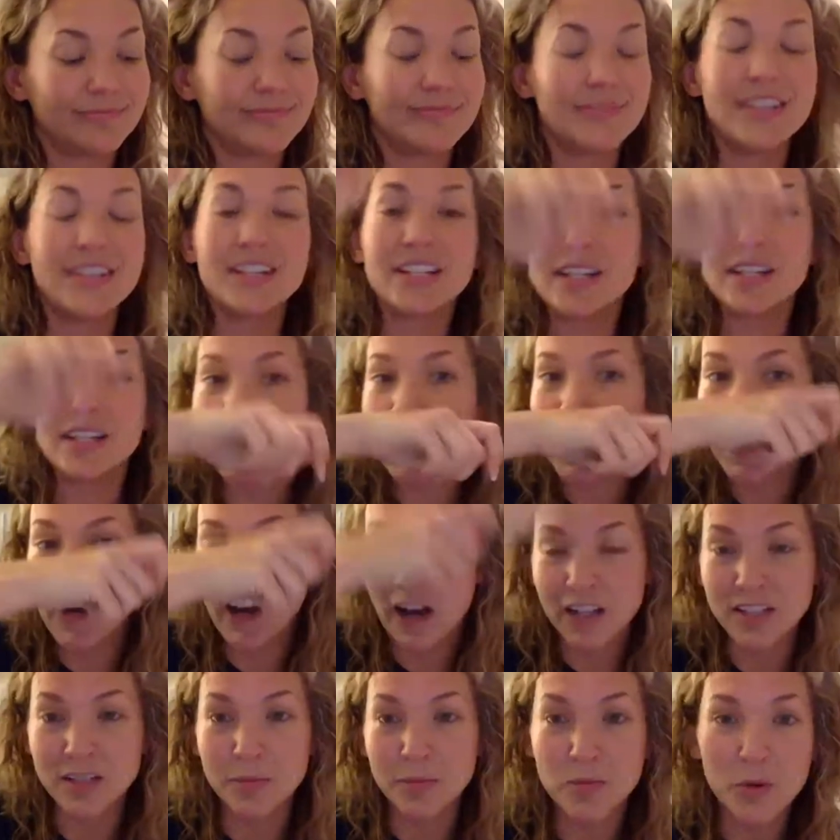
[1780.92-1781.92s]
This is
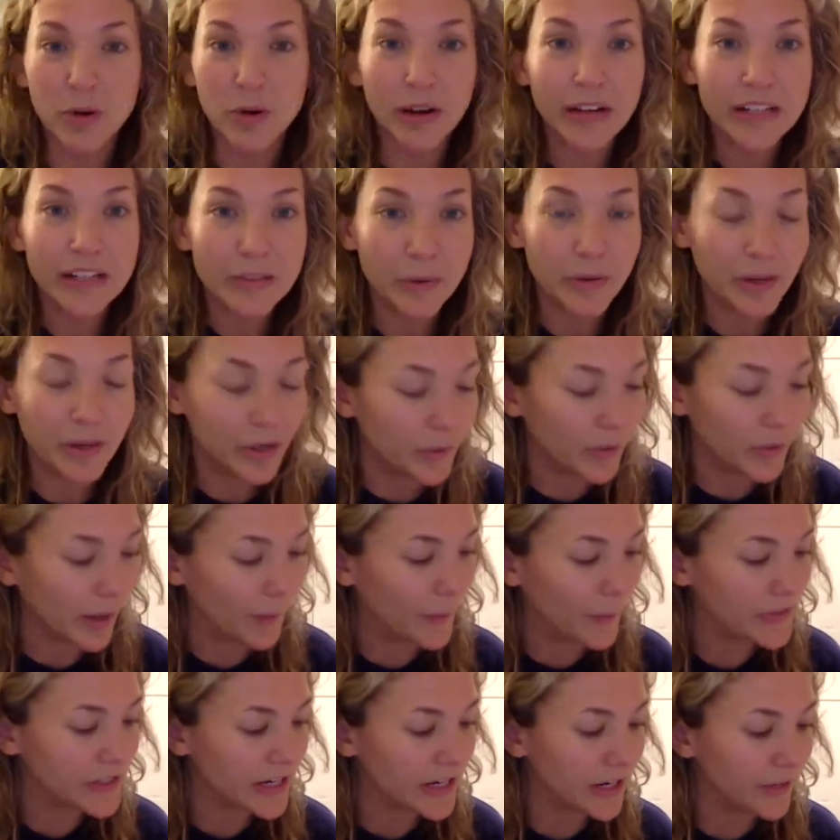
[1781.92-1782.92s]
awesome. You guys want to know what I
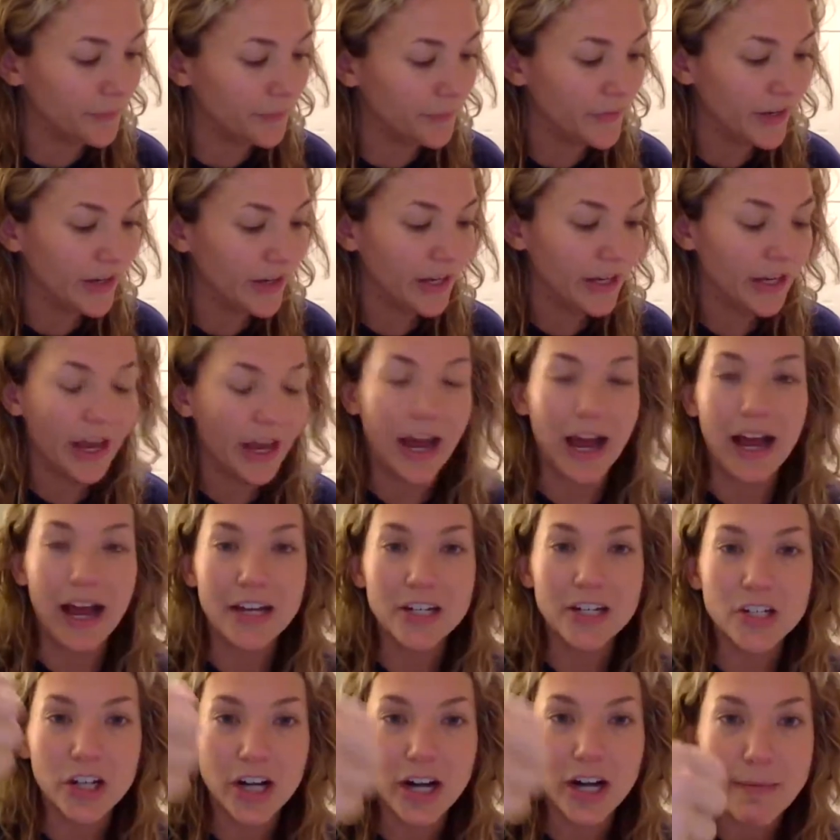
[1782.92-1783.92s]
put down?
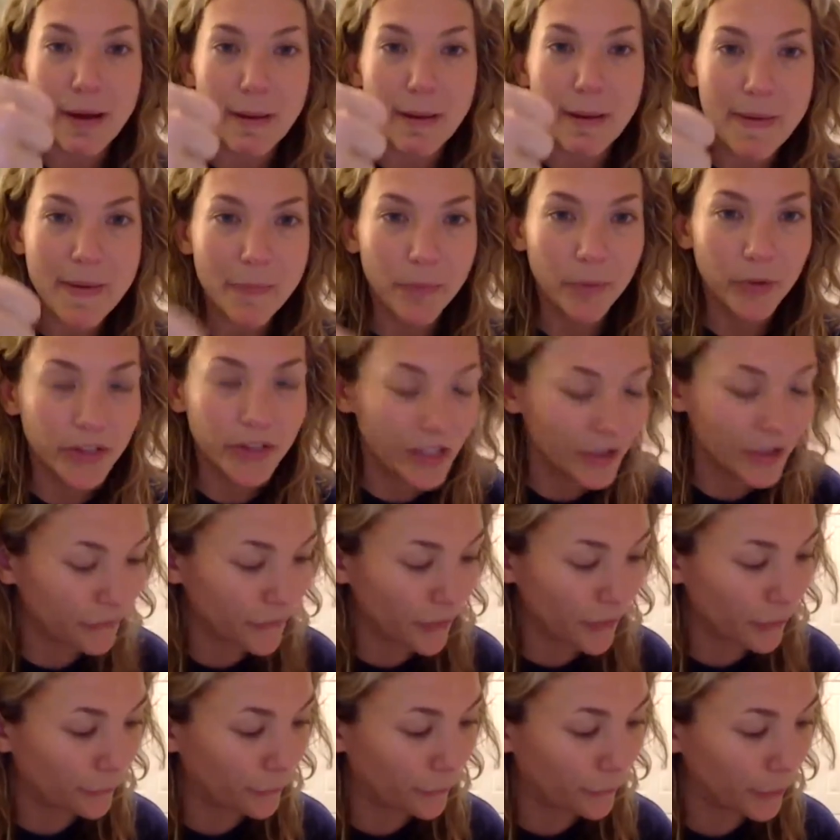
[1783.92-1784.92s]
Entering my people into
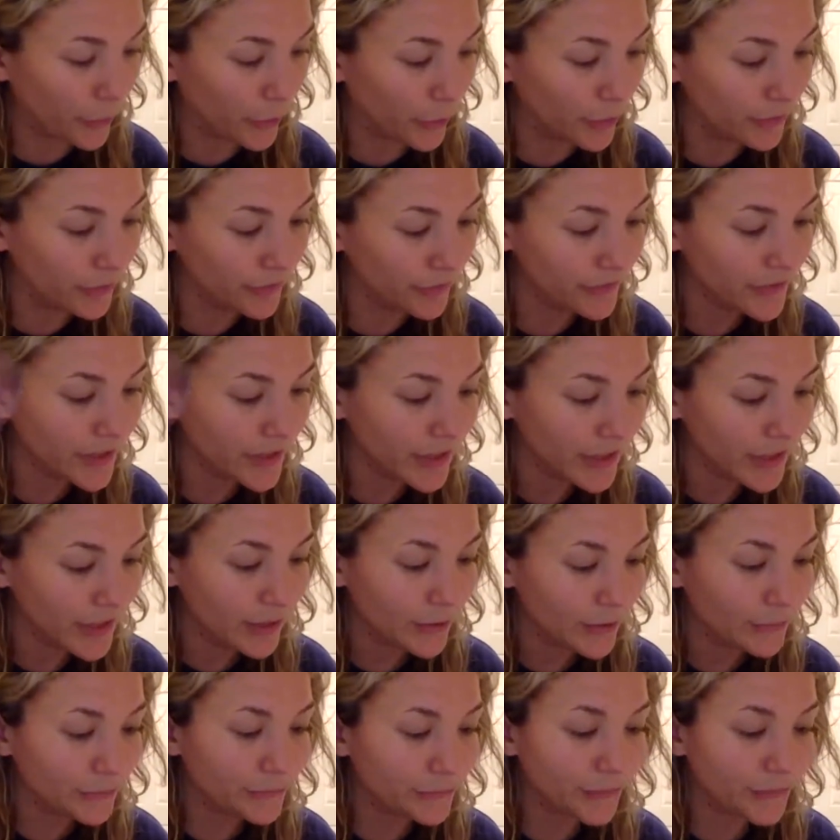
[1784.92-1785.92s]
FitFu,
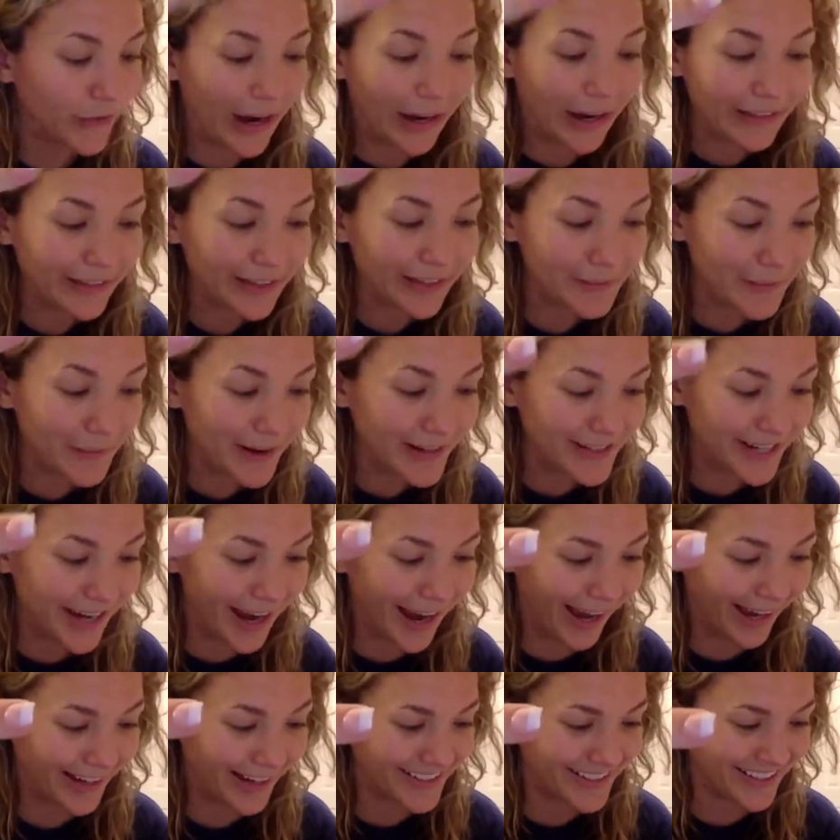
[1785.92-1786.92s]
filing my
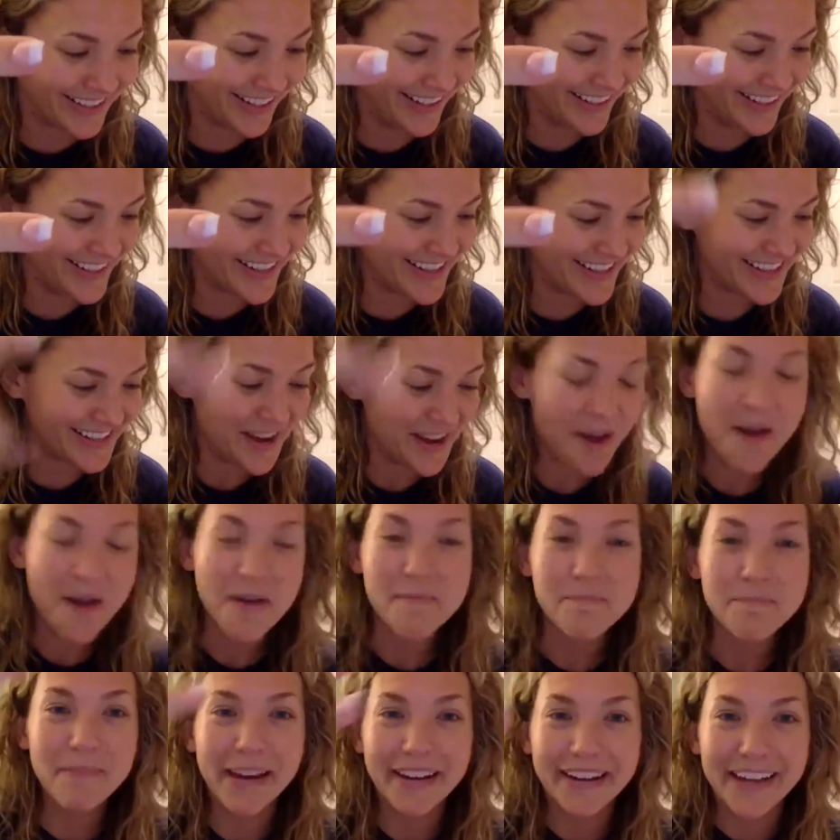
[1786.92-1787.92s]
taxes,
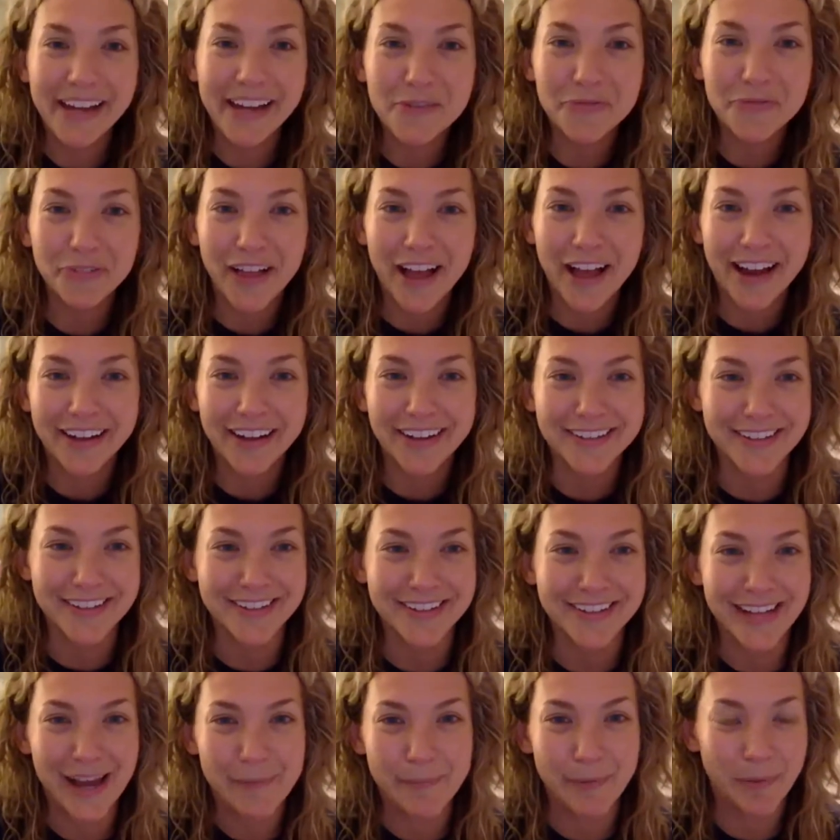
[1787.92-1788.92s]
making flyers and
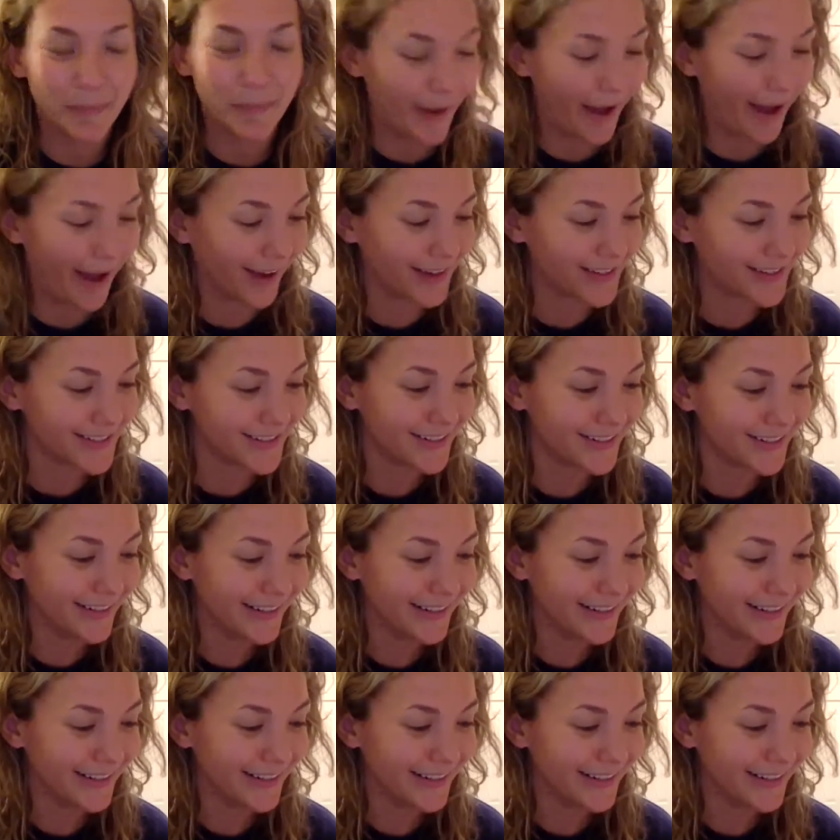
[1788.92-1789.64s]
sample packs.